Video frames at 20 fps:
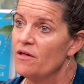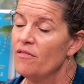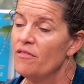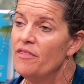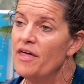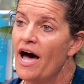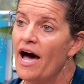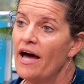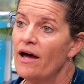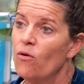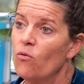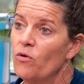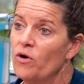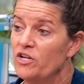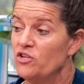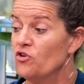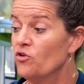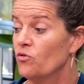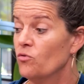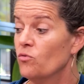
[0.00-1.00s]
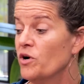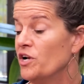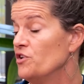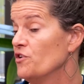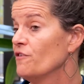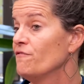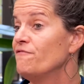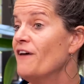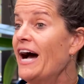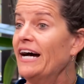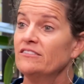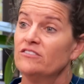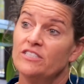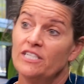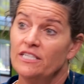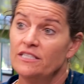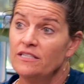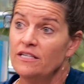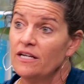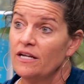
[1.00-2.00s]
that when you're, when you're
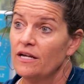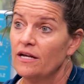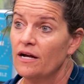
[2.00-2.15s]
fasting,